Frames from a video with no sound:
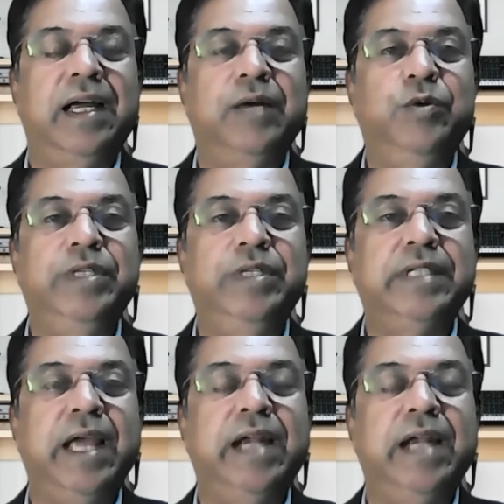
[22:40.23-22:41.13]
who is
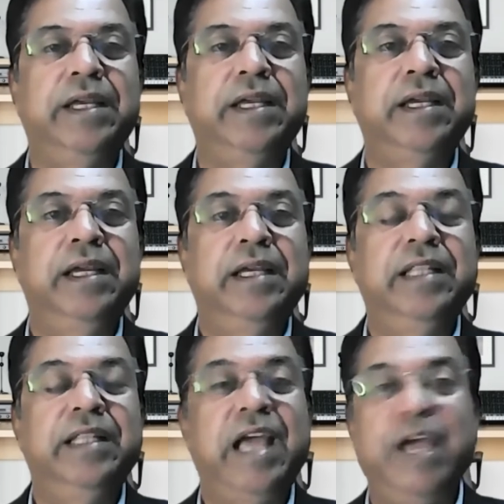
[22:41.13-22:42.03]
heading.
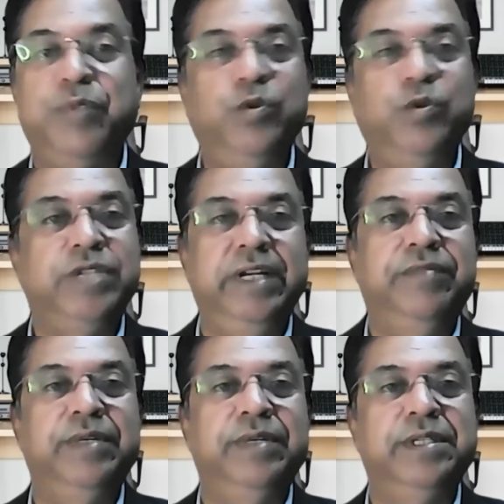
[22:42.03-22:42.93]
The approach
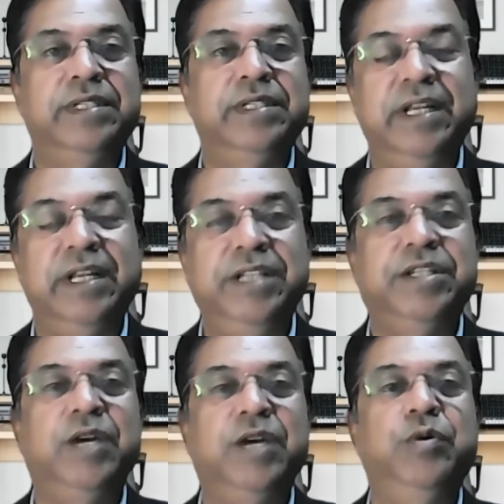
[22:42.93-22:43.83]
differs, the reach
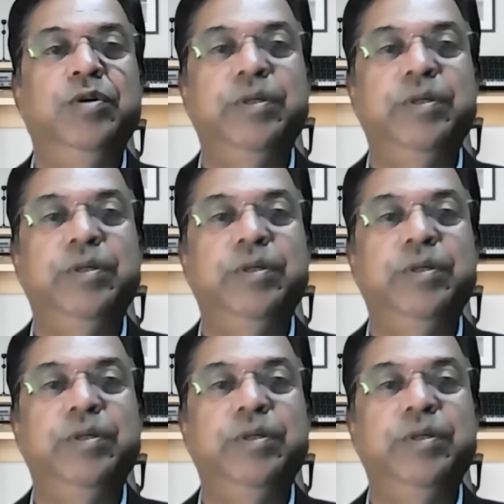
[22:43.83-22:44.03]
out,